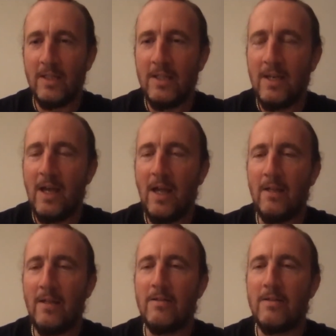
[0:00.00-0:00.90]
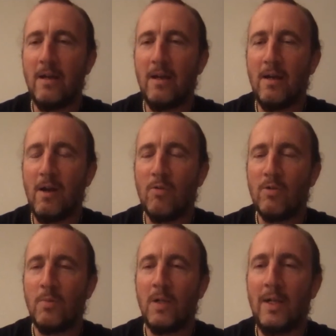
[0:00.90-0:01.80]
And
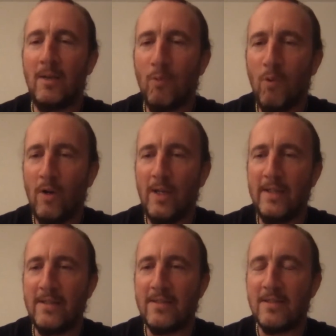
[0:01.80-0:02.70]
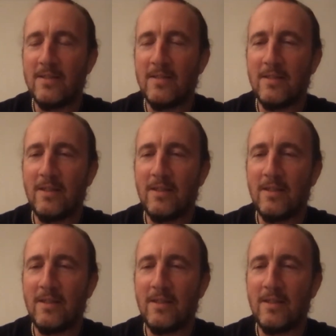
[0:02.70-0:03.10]
ultimately, what is